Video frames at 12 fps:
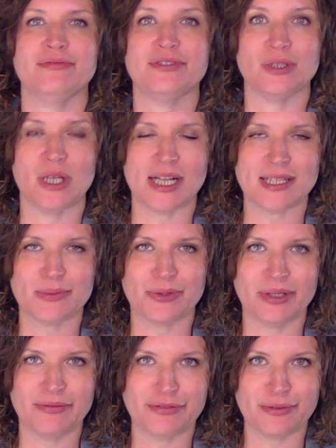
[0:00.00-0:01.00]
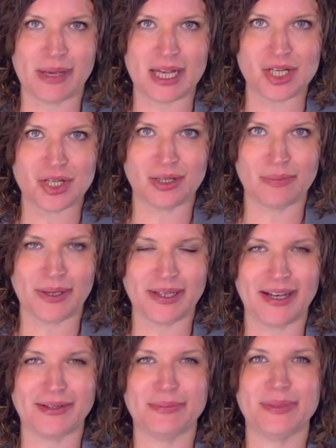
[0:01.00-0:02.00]
for lots more information about
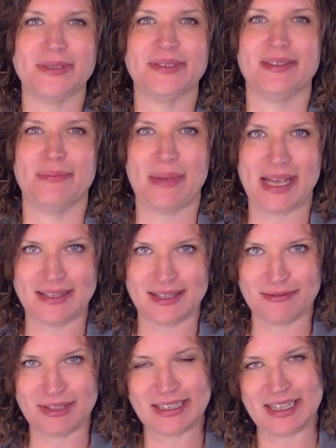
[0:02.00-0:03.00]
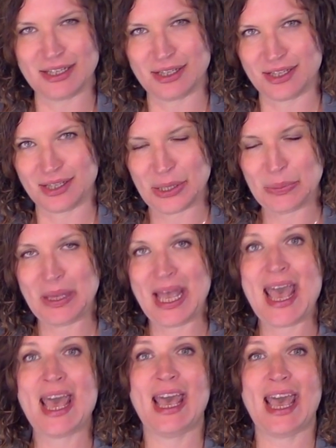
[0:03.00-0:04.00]
how to build an amazing relationship,
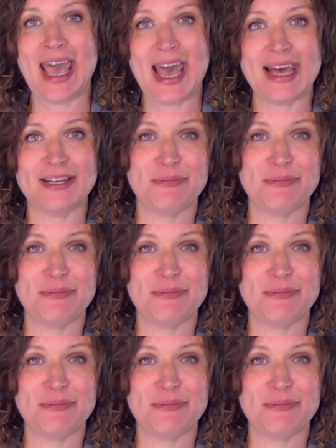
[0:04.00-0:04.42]
and